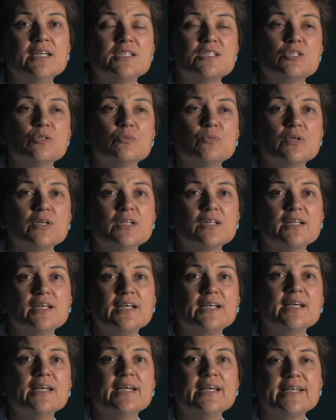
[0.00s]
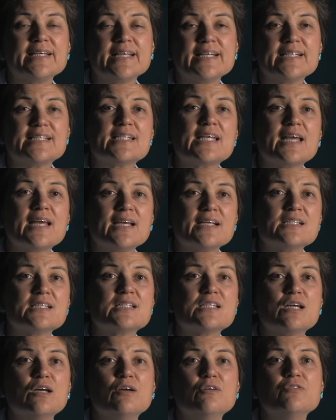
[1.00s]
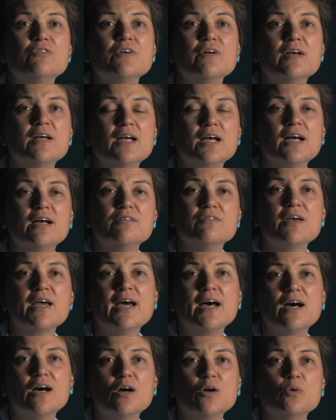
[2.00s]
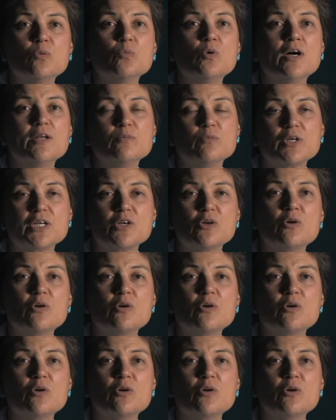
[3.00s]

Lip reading: to really get a taste of how one would go